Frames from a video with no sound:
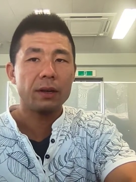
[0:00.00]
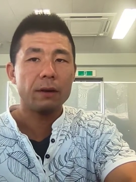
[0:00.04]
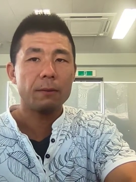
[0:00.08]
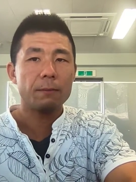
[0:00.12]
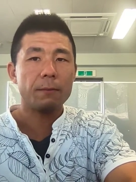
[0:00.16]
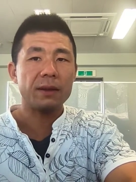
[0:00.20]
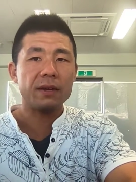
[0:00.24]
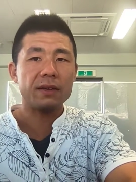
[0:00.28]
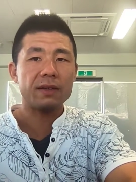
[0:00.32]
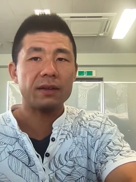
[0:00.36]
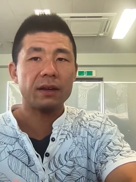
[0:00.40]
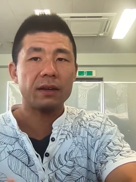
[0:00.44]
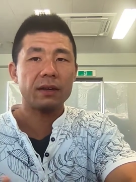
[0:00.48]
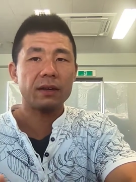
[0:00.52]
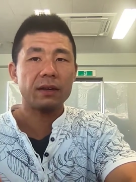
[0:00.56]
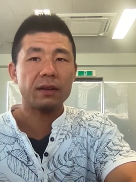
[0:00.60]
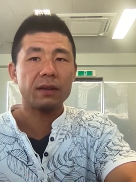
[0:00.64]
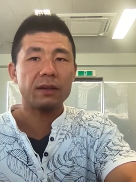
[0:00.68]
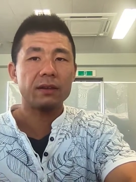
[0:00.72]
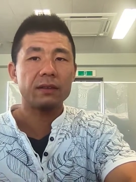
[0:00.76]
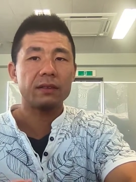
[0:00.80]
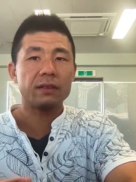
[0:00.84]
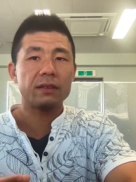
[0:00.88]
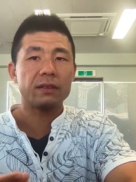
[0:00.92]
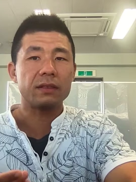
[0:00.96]
by
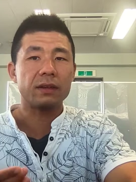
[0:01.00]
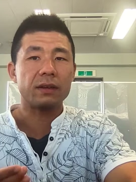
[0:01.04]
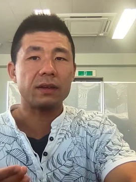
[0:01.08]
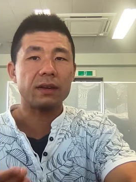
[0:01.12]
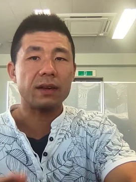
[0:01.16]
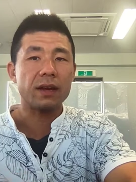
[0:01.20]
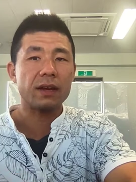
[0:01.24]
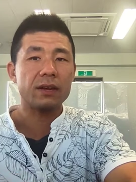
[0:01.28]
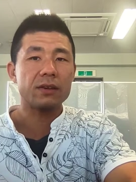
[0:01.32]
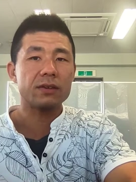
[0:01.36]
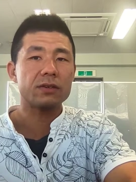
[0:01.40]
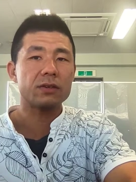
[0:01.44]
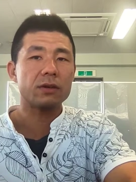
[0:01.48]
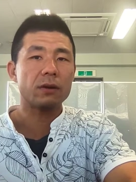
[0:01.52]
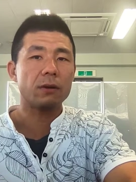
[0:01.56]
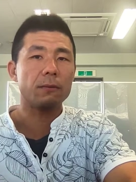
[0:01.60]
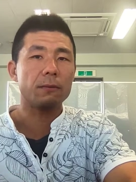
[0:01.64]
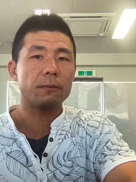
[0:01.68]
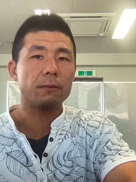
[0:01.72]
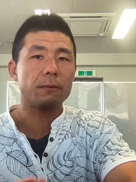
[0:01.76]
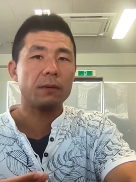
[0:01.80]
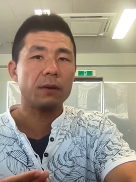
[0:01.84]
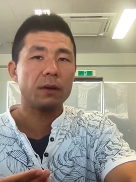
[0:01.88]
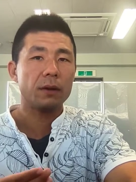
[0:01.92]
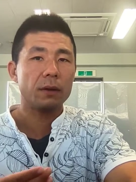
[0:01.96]
taking the case of
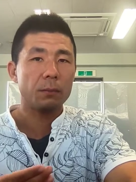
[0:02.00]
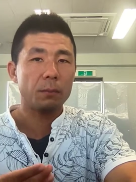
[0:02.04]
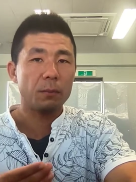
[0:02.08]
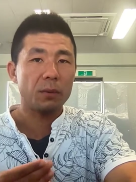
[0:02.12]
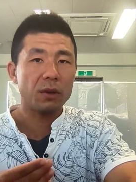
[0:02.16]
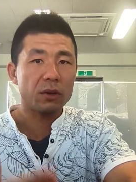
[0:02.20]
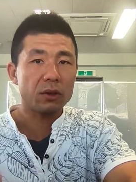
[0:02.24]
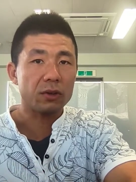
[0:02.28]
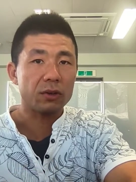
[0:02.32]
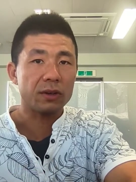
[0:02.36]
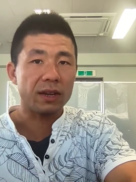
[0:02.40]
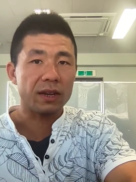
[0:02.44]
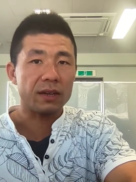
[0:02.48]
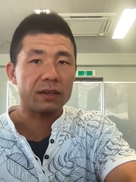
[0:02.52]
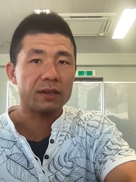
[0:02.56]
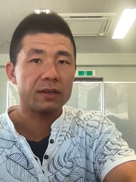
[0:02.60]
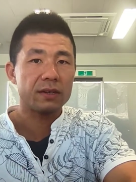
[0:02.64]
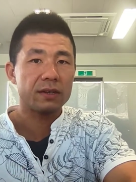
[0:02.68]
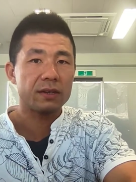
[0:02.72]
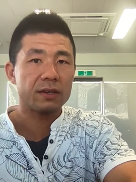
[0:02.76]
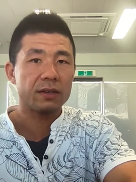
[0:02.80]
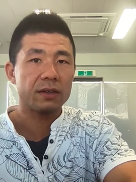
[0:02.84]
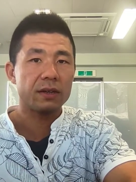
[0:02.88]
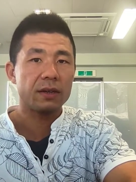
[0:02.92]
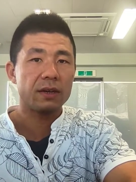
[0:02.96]

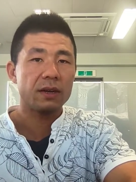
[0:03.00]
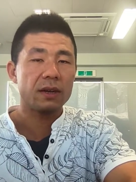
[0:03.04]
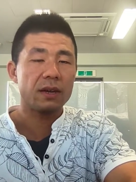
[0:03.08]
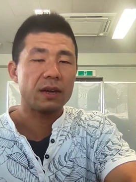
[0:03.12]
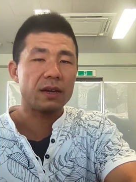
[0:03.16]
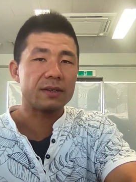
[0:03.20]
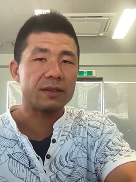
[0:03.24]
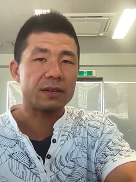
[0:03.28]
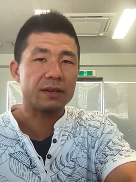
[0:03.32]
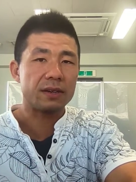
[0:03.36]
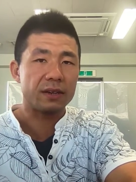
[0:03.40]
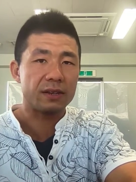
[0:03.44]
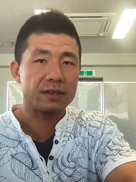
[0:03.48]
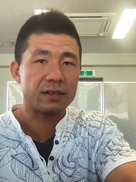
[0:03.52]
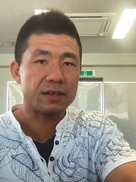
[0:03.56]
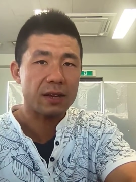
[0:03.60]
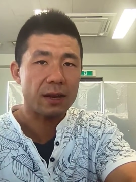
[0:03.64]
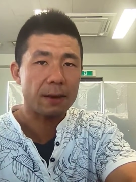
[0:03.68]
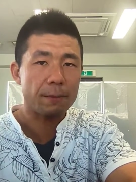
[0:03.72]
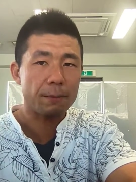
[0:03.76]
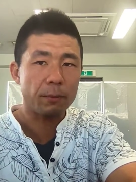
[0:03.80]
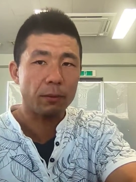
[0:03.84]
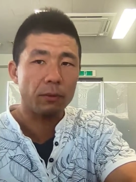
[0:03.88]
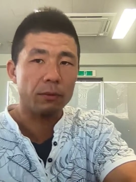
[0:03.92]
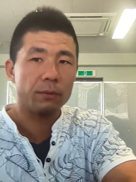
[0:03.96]
Mignonette as an
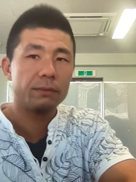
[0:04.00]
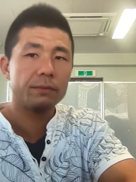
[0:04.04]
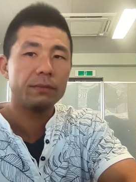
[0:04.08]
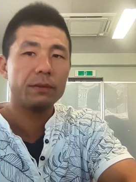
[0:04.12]
example.